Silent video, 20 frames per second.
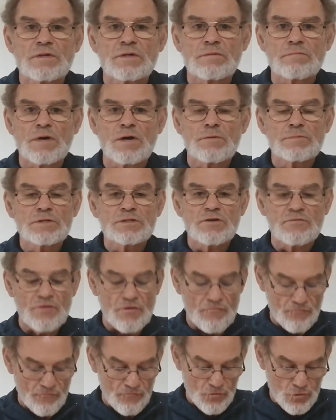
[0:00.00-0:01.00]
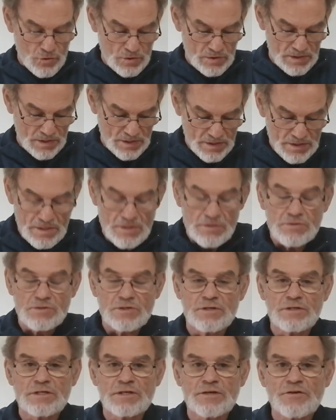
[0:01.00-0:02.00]
Moment of a force is the
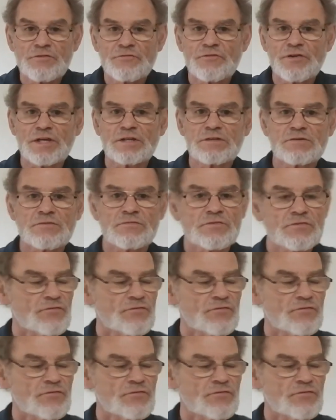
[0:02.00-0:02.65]
turning effect of a